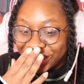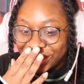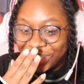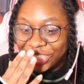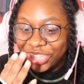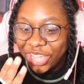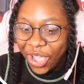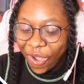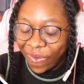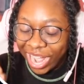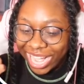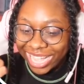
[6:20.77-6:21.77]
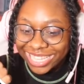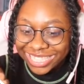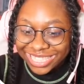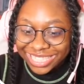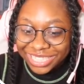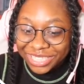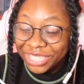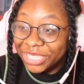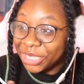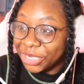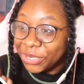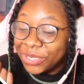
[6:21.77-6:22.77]
Yo,
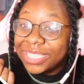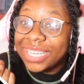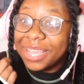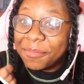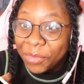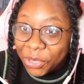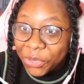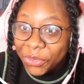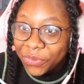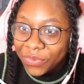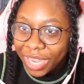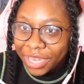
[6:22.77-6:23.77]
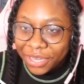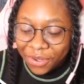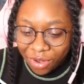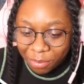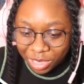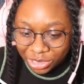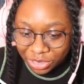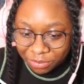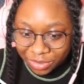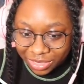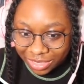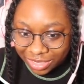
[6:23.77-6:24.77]
did you see it move? I know I'm not
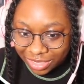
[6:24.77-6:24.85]
tripping.